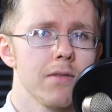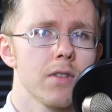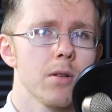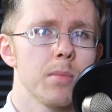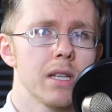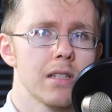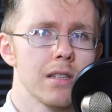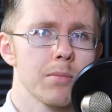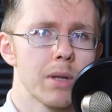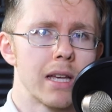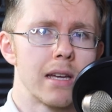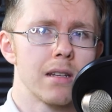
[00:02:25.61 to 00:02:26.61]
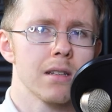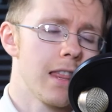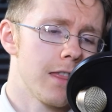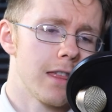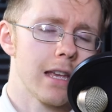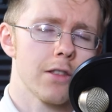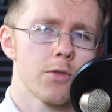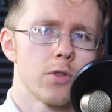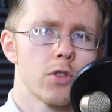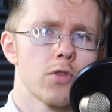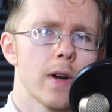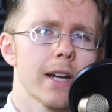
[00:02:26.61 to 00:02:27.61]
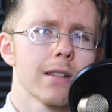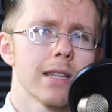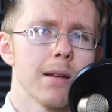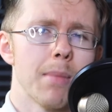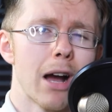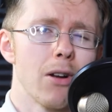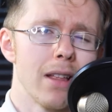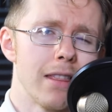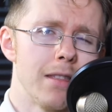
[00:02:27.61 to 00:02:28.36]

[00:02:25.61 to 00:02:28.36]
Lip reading: for a business plan and think through critically about